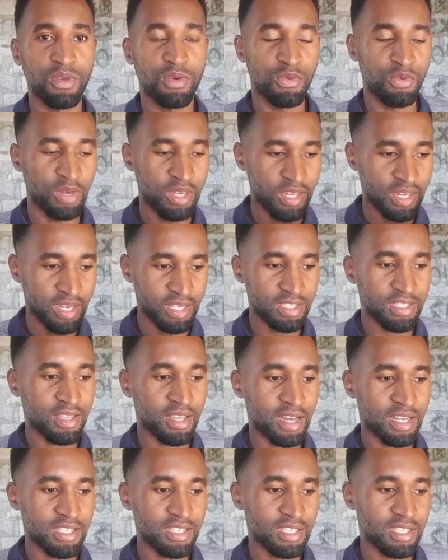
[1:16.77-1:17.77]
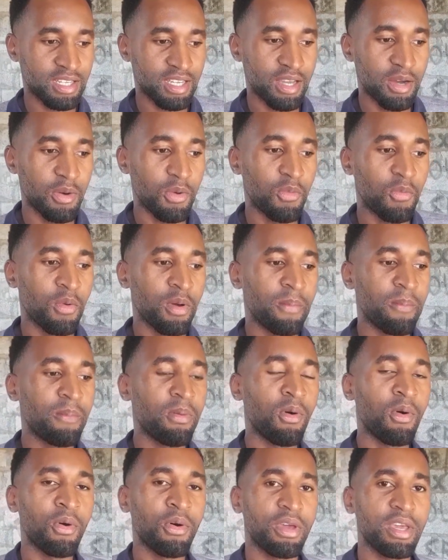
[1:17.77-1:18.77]
We get that, we
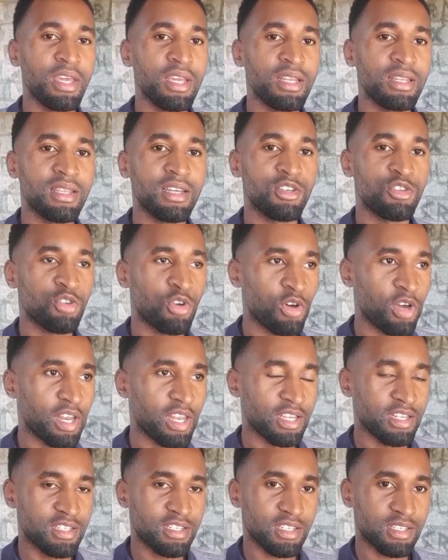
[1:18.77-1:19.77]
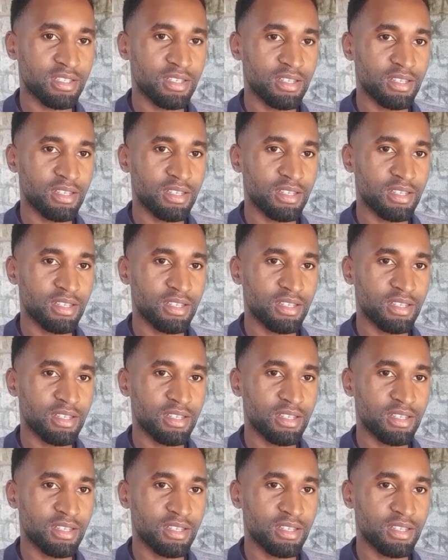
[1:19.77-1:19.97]
pour in the toilet.